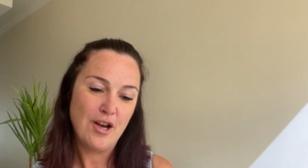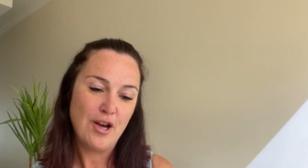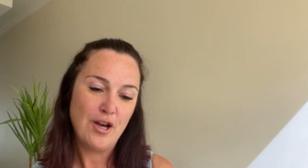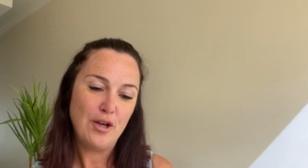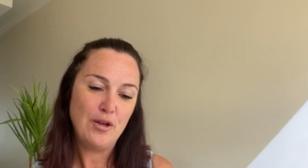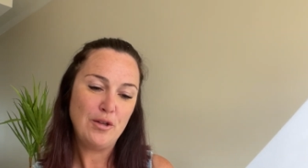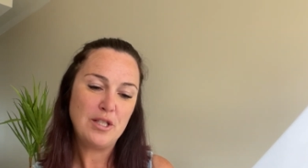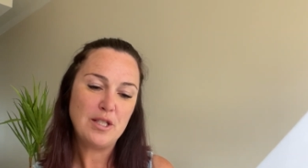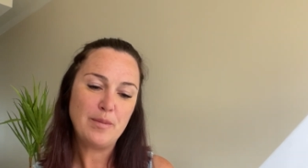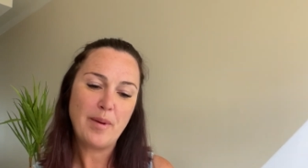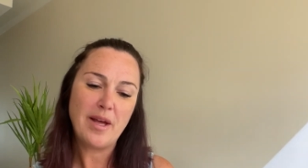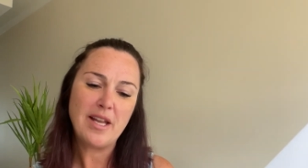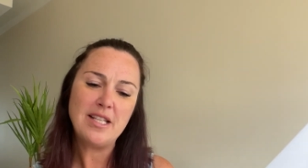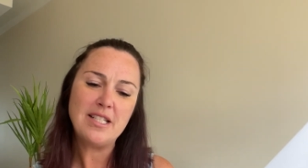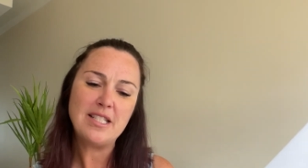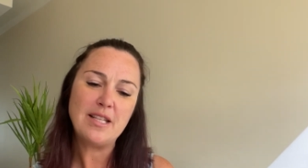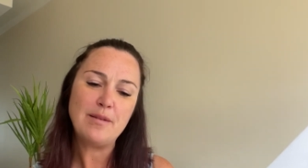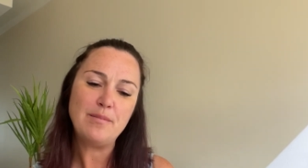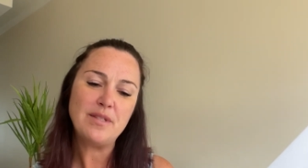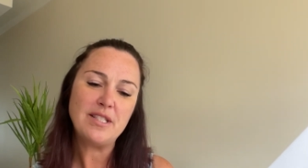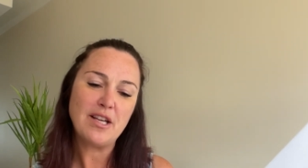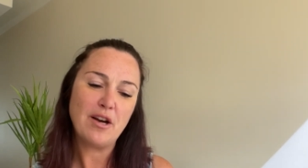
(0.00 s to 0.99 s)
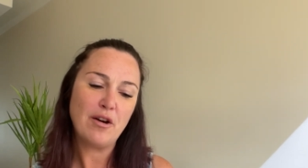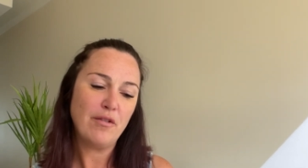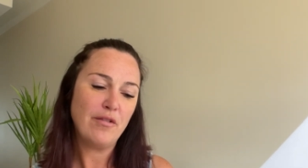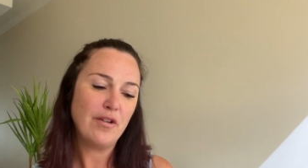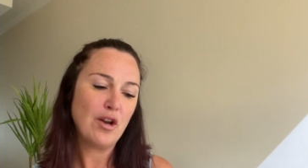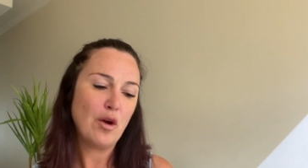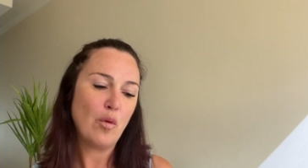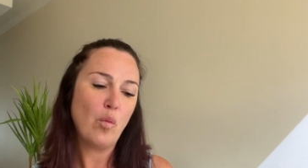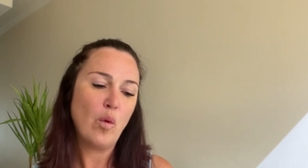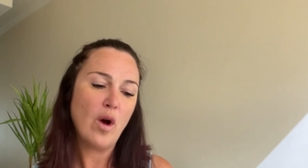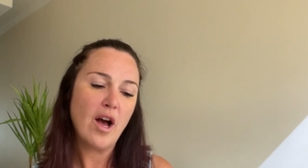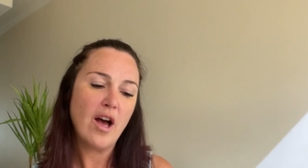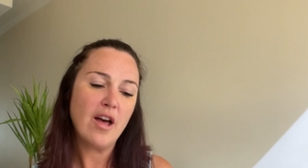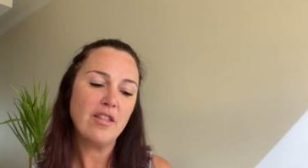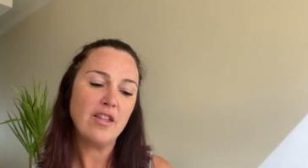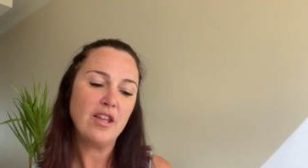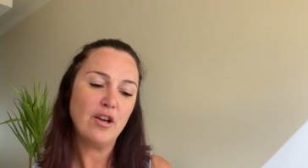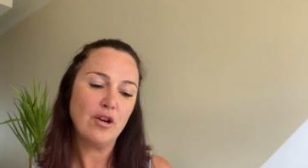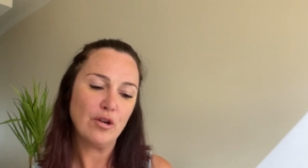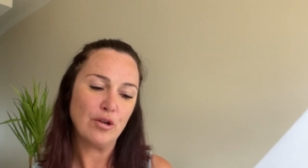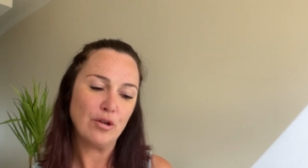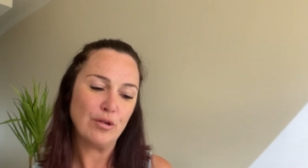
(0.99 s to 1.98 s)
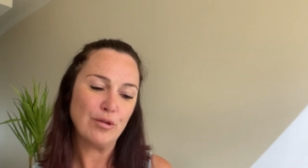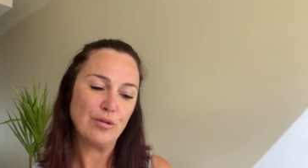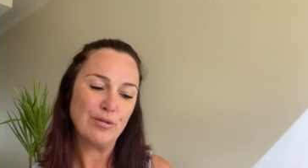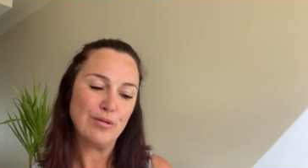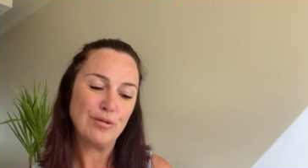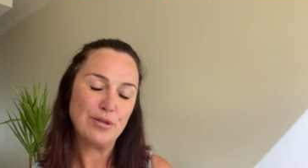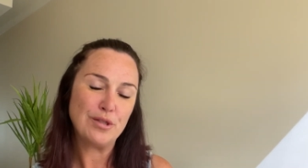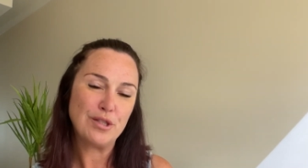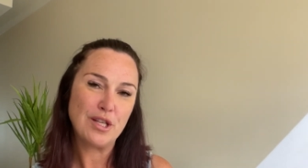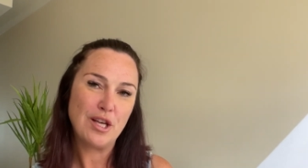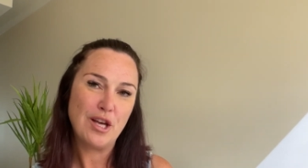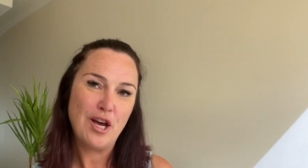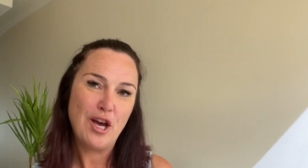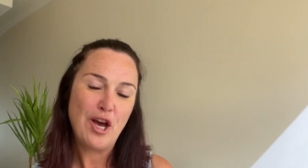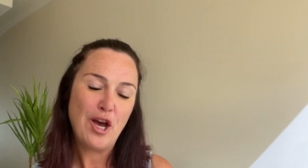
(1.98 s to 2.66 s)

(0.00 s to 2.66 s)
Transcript: who spends himself in a worthy cause,